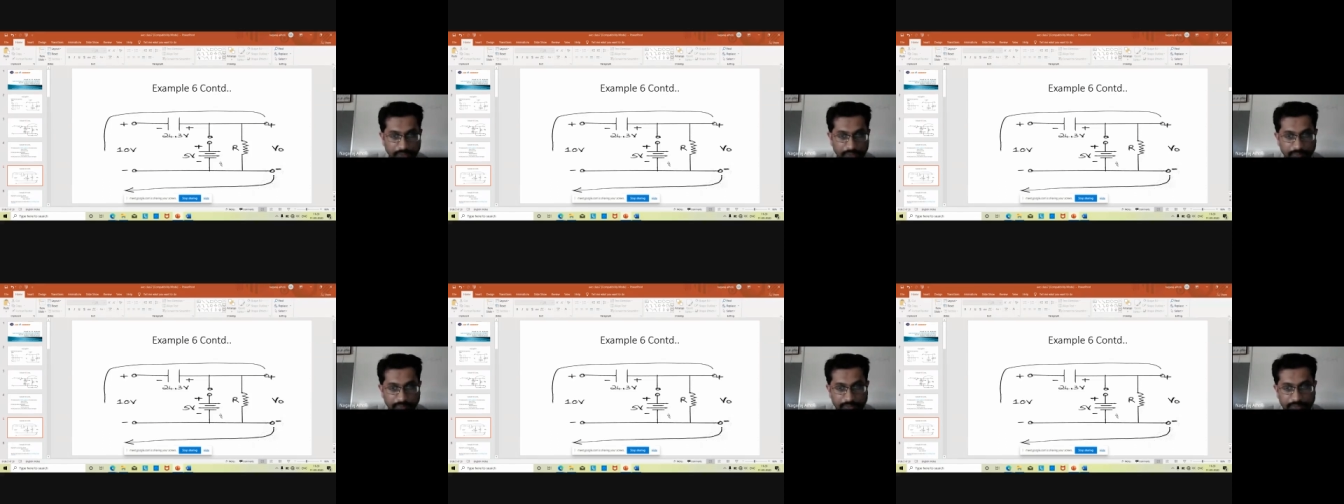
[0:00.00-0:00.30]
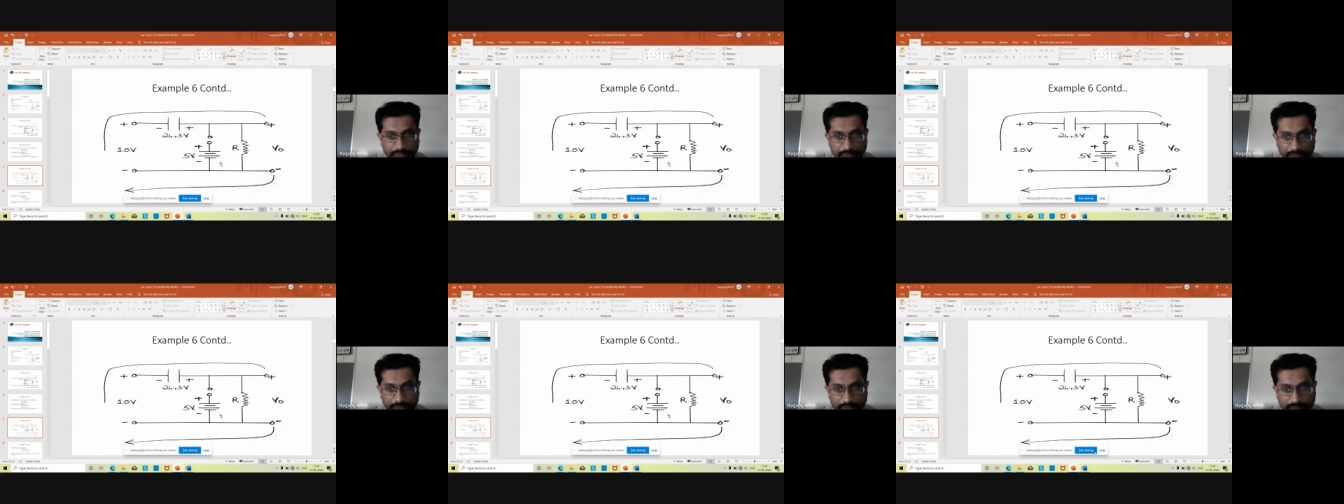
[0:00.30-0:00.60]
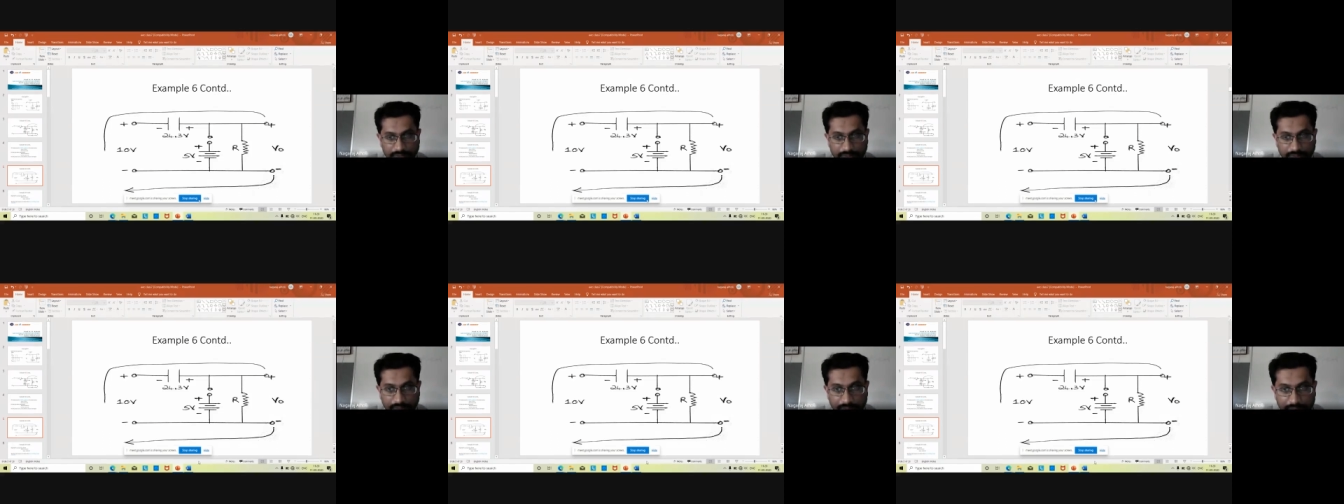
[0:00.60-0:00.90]
equation
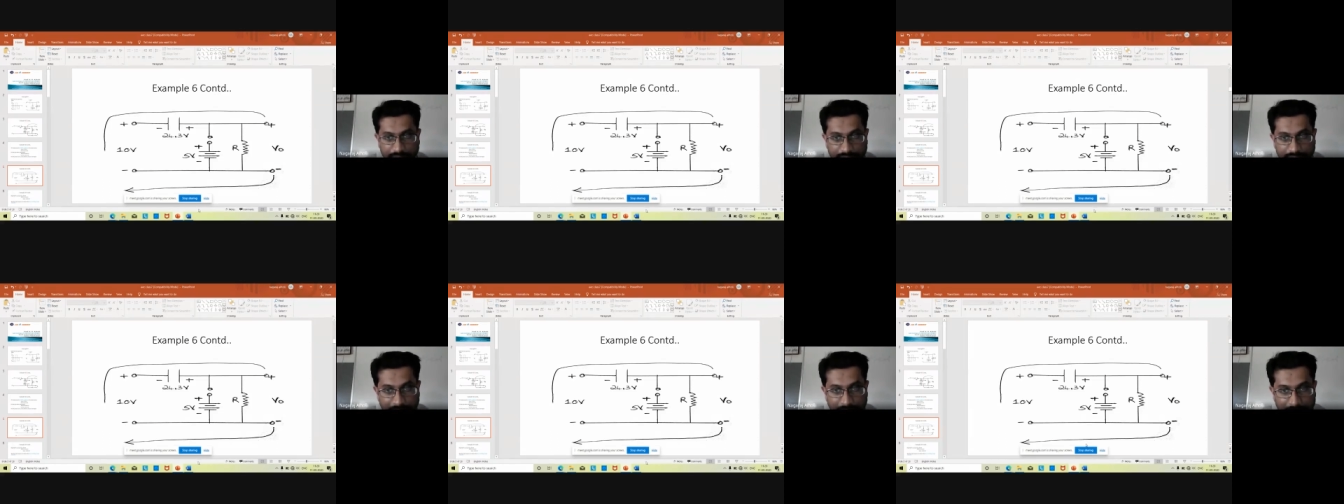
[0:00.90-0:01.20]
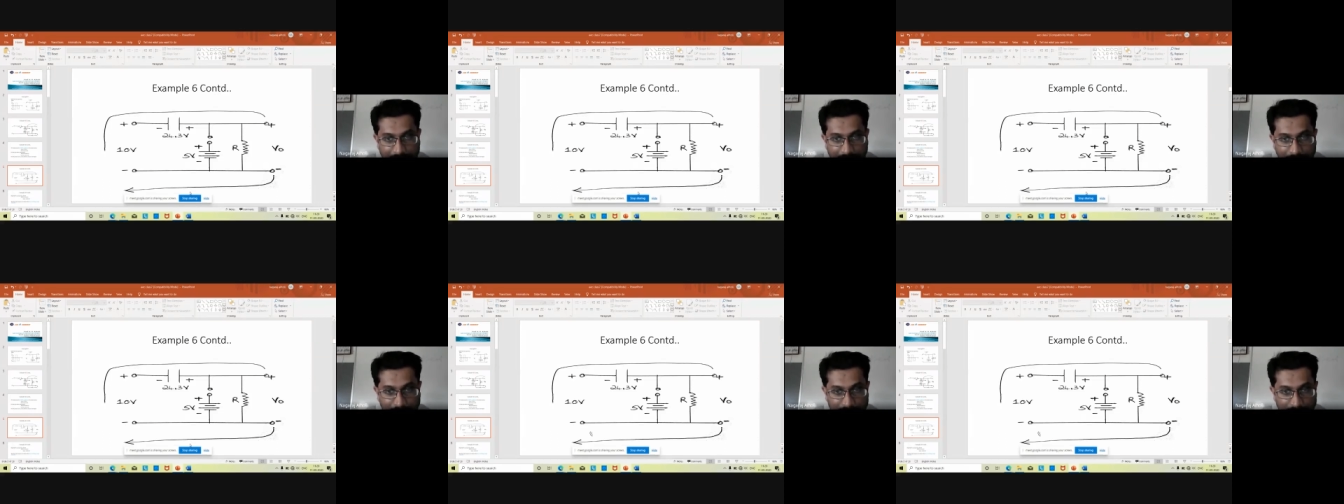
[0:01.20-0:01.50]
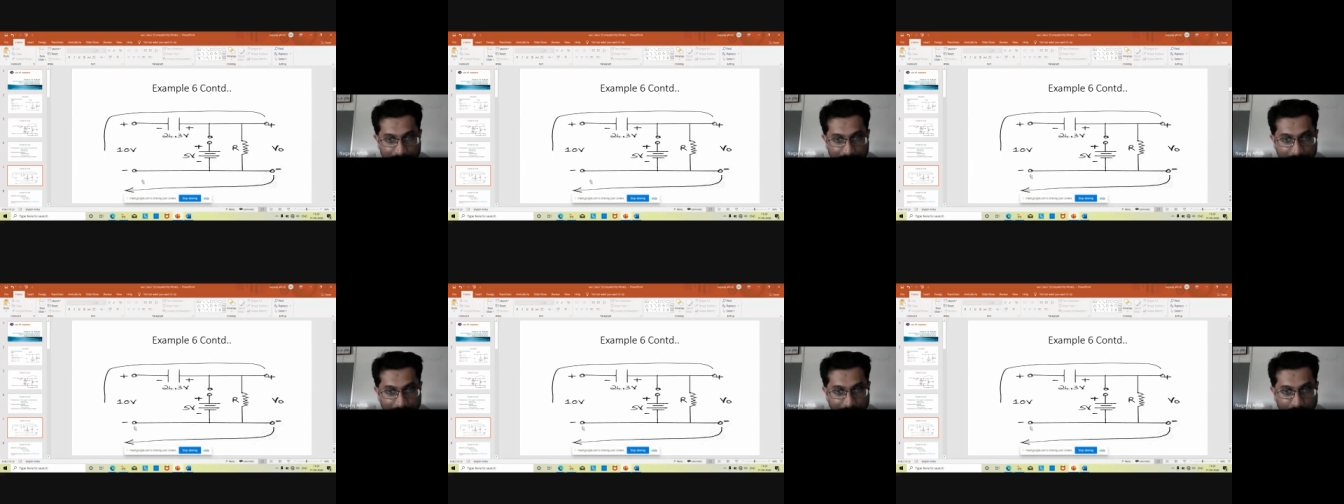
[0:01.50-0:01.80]
is, let us write the
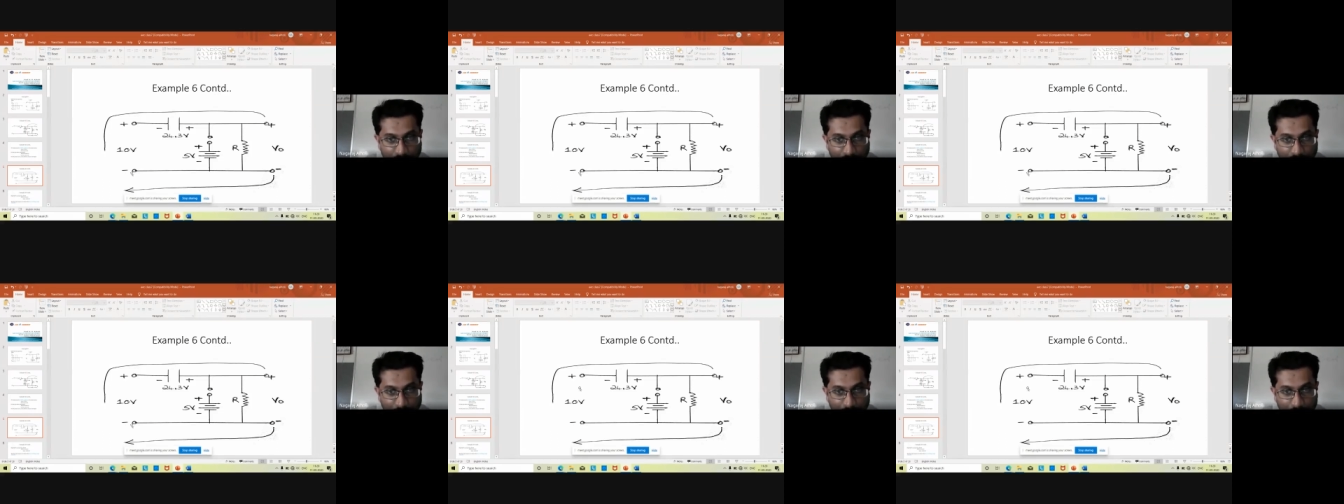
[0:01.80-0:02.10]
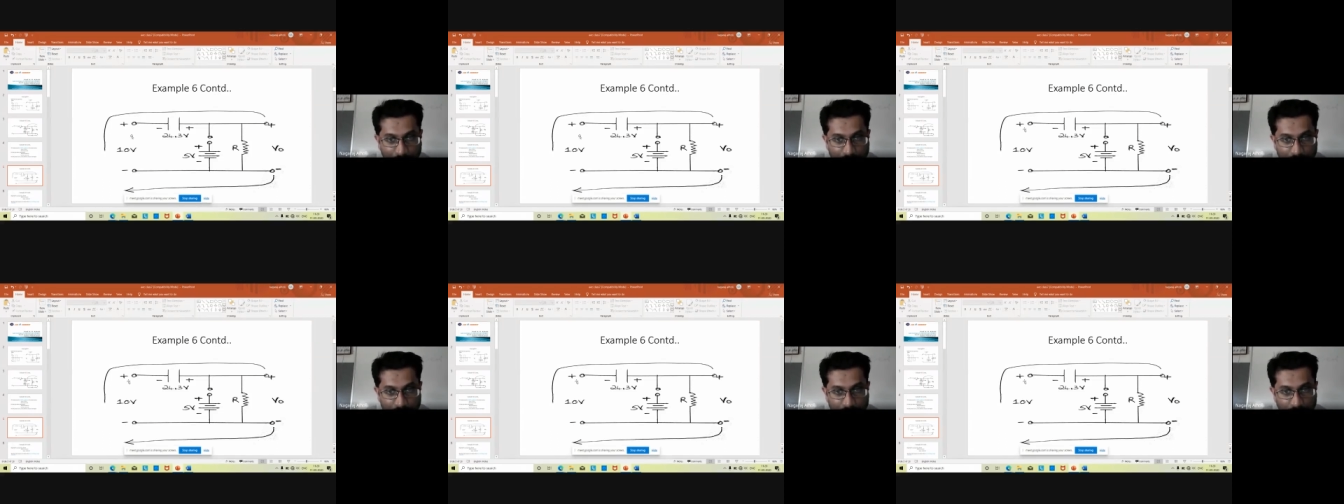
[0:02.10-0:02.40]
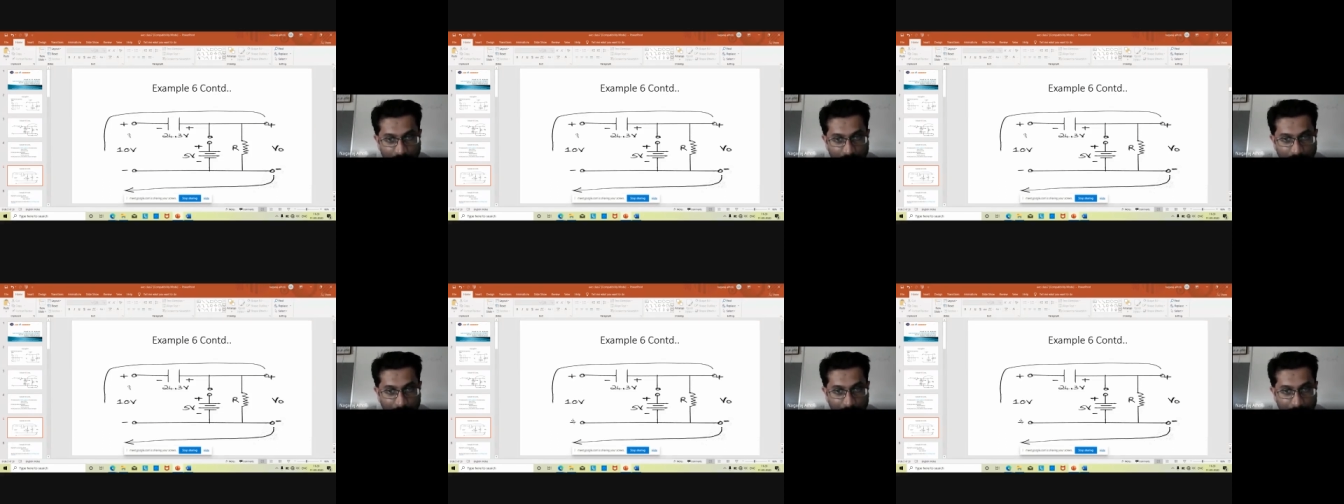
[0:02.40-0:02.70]
equation negative to
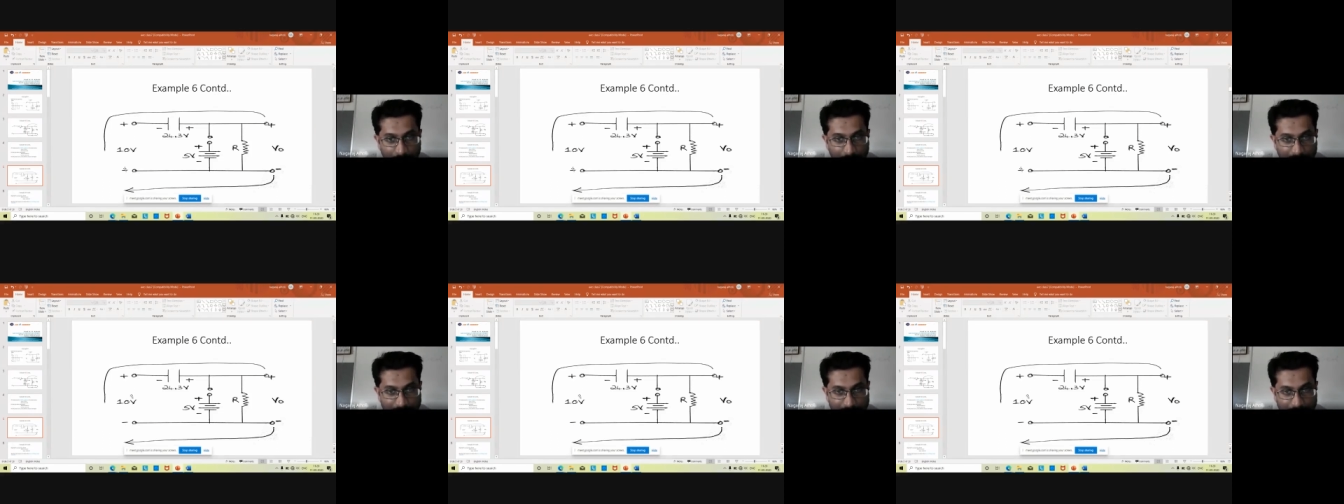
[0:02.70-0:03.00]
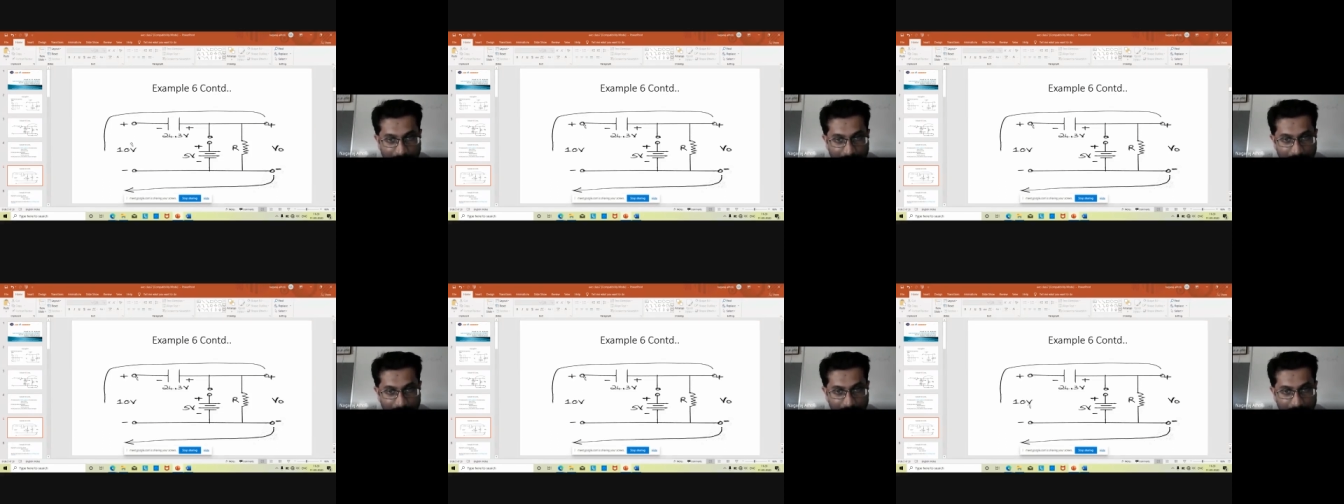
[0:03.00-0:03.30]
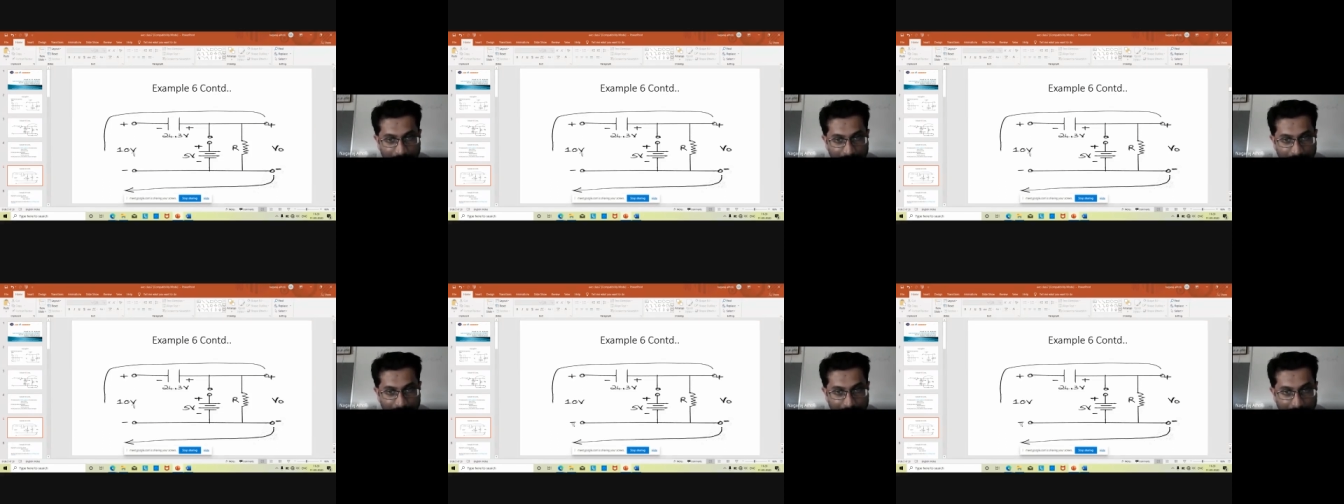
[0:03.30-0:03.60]
positive plus 10,